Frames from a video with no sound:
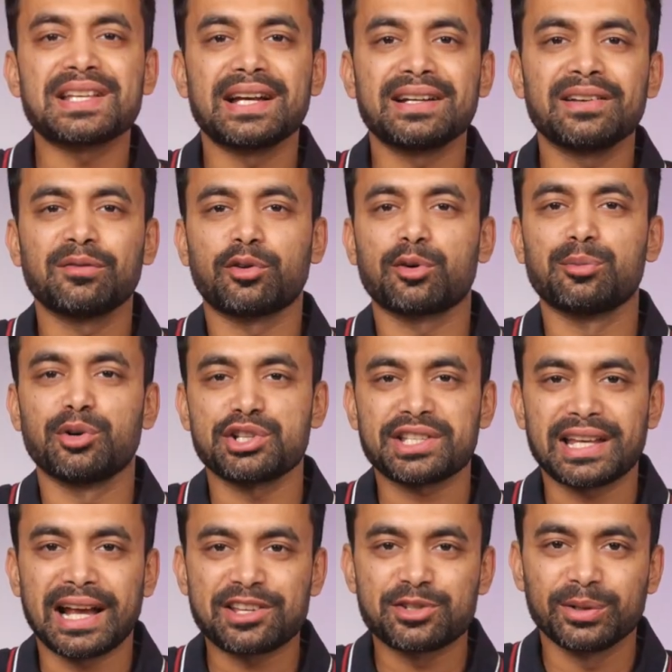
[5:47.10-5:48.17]
said, for most
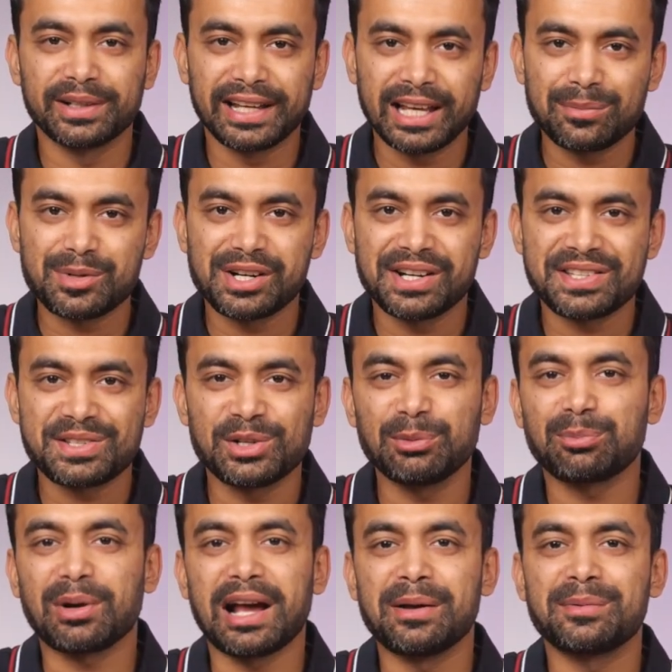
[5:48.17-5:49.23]
casual gamers who
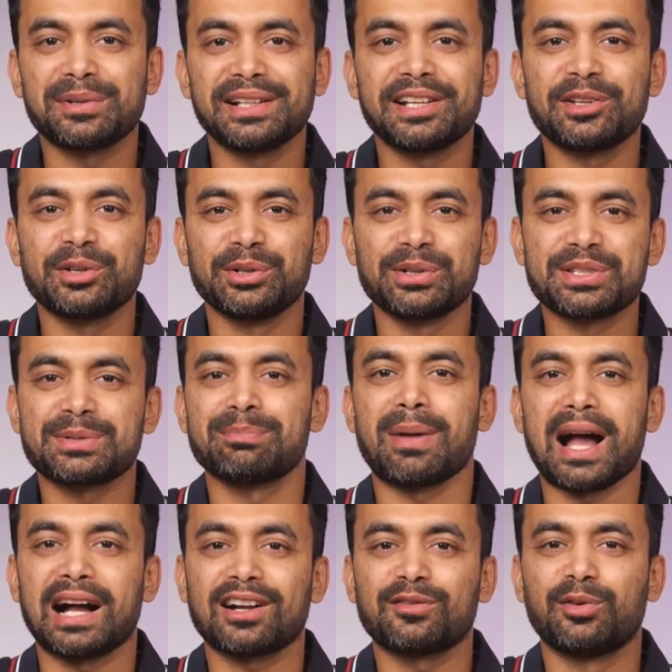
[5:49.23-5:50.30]
primarily use
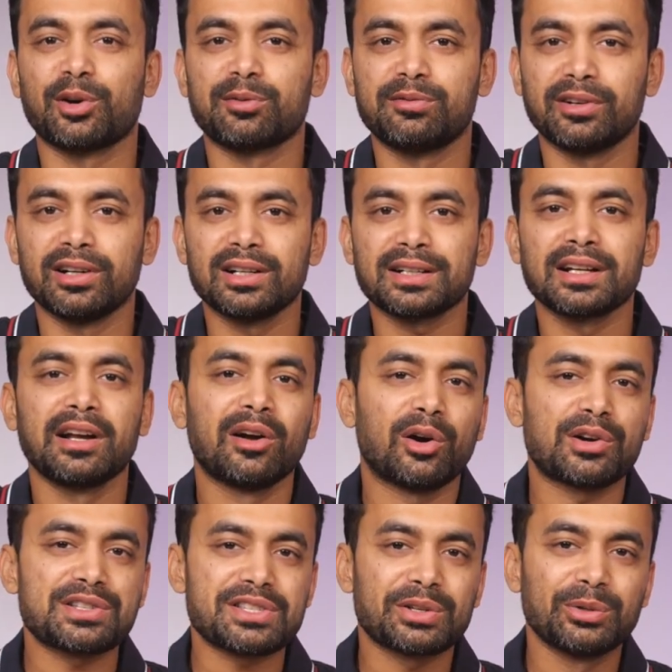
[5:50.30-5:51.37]
Mac for work
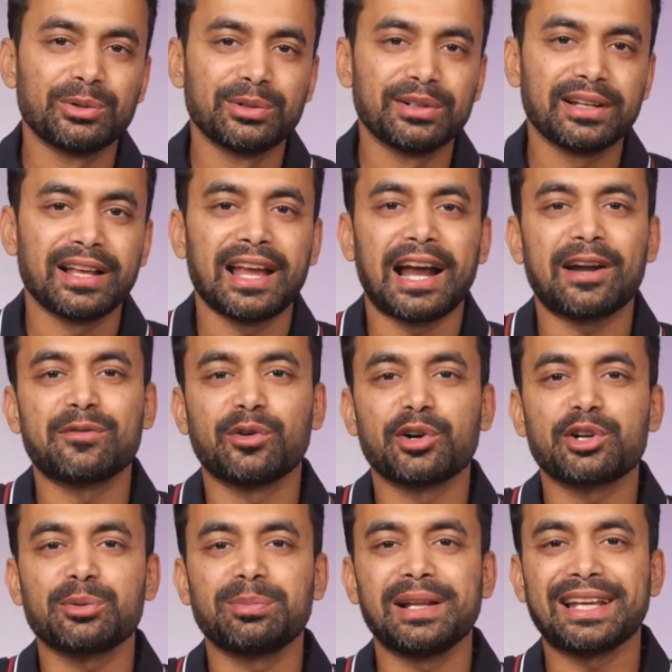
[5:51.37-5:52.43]
or school and
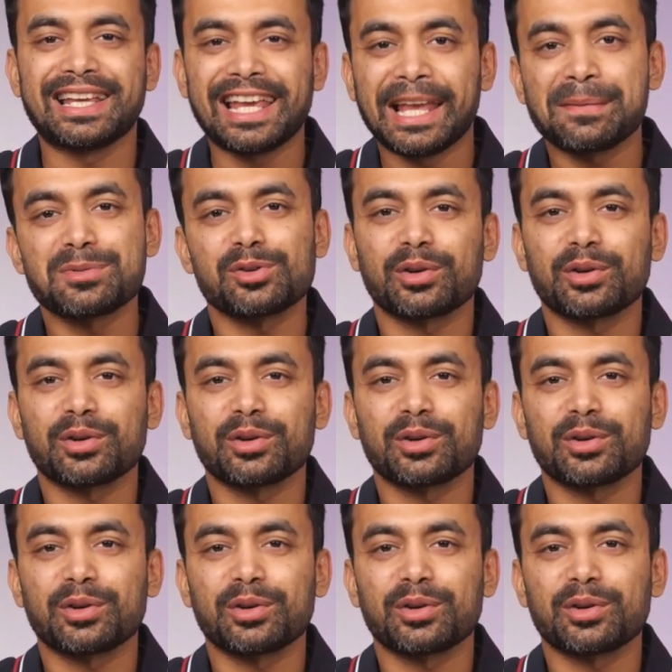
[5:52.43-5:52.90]
want to play games